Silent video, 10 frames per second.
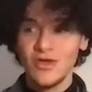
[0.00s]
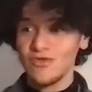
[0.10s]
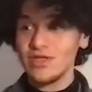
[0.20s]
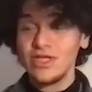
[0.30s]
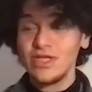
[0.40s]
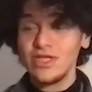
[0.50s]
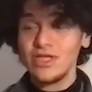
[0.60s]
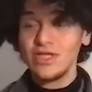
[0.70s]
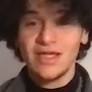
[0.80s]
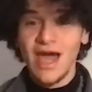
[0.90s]
It's
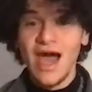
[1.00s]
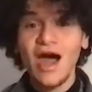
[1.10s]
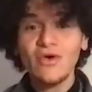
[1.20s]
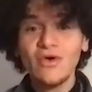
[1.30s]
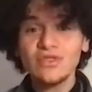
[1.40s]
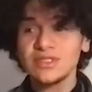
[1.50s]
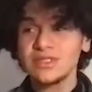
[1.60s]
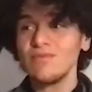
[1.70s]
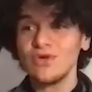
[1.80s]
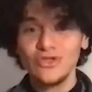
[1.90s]
like, how does
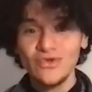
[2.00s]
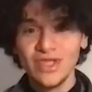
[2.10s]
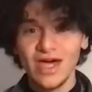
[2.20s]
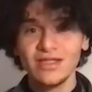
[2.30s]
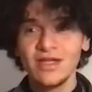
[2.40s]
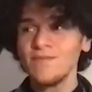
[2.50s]
someone do that?